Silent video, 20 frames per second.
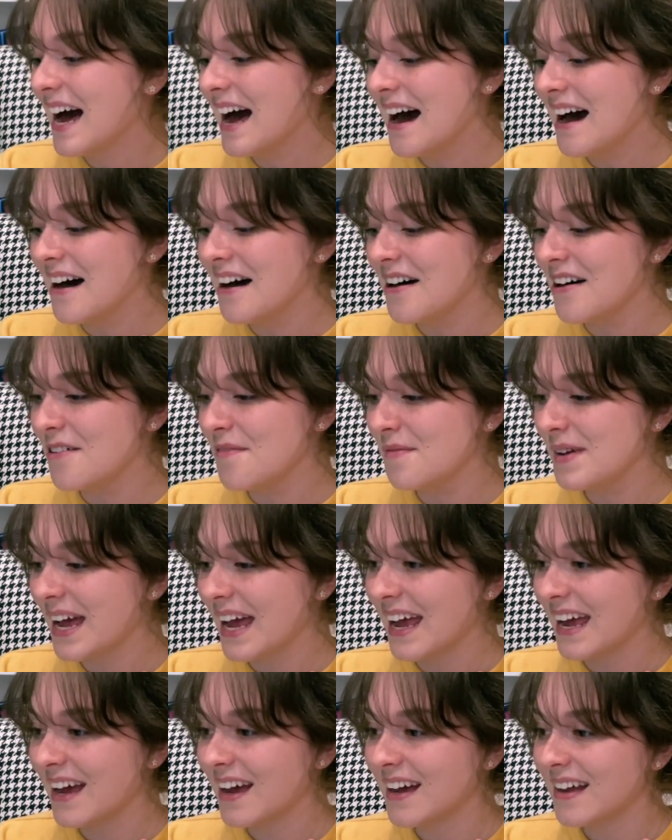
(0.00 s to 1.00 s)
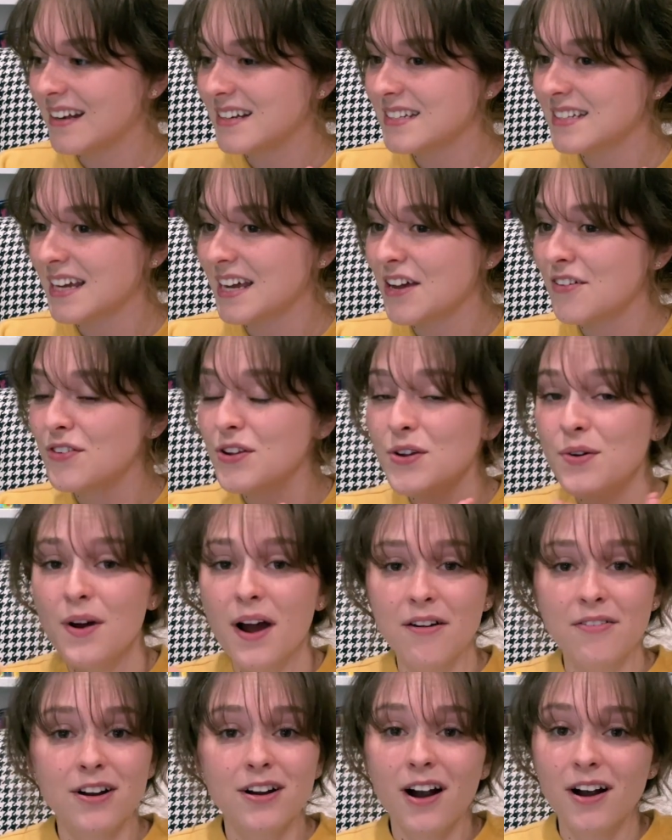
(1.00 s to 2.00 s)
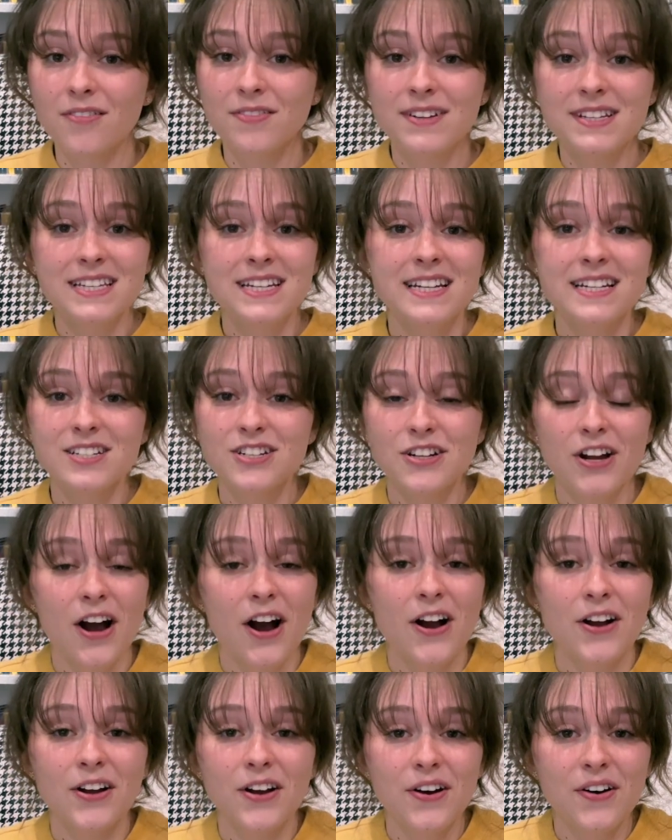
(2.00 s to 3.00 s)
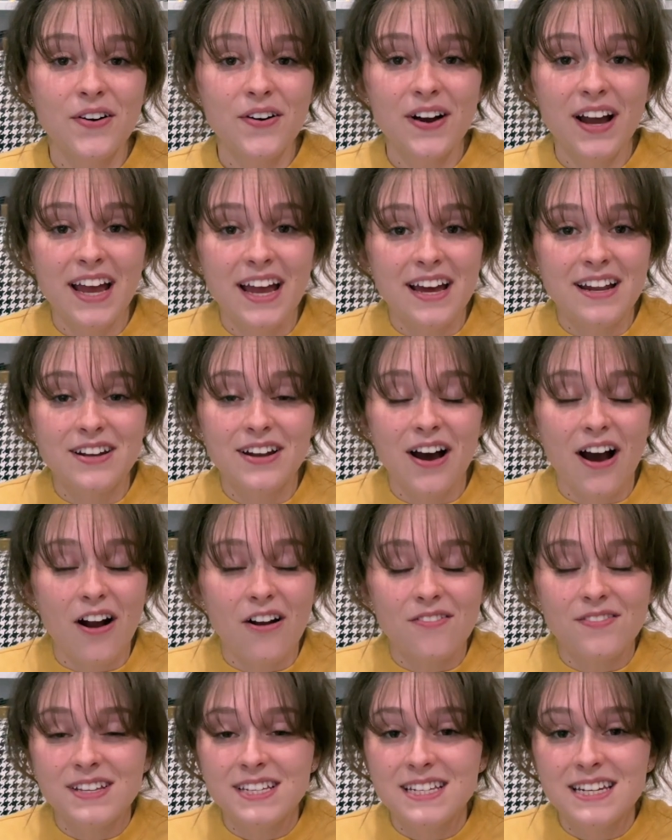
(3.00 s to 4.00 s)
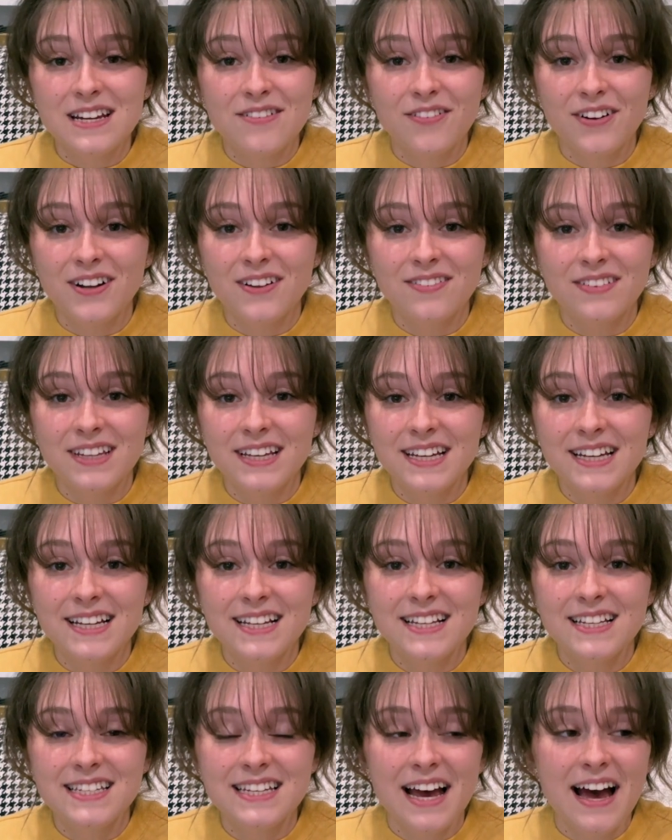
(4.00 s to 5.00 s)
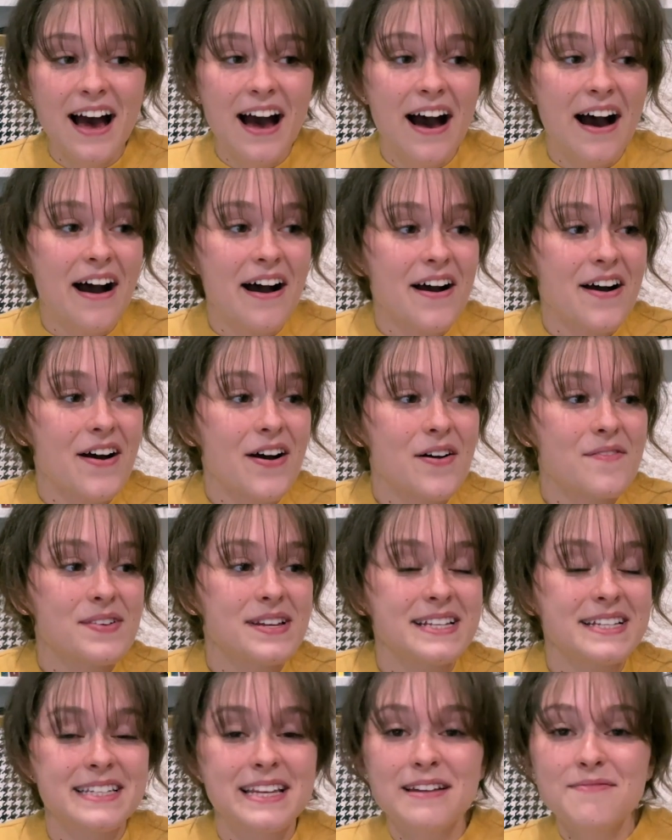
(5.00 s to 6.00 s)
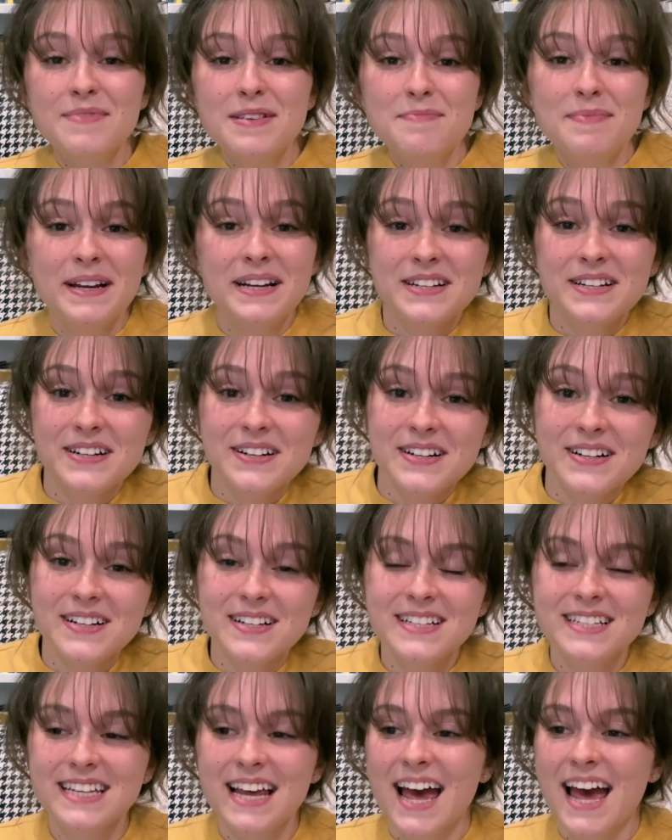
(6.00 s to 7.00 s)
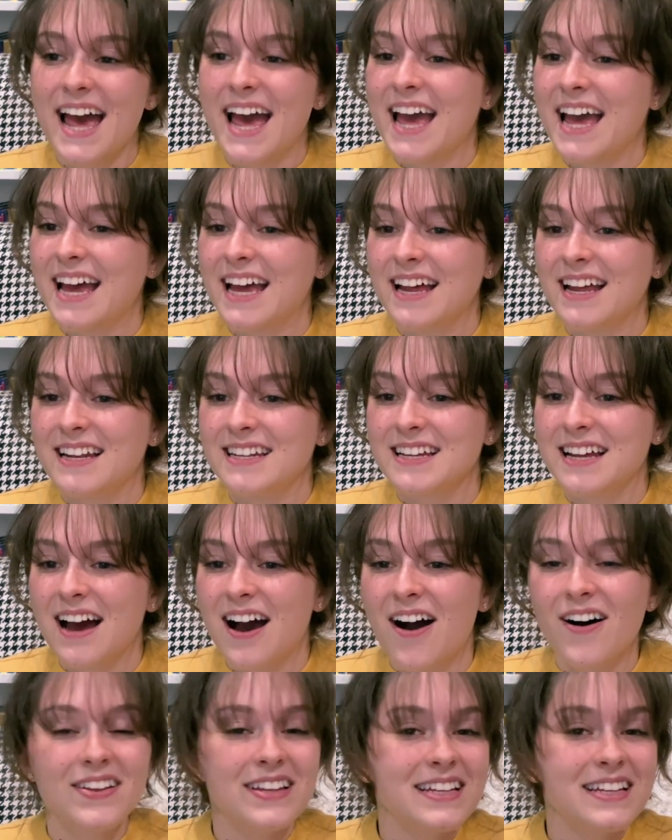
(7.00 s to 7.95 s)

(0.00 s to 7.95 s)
Um, and if you ever are visiting Chicago and are visiting one of these, um, send me pictures and all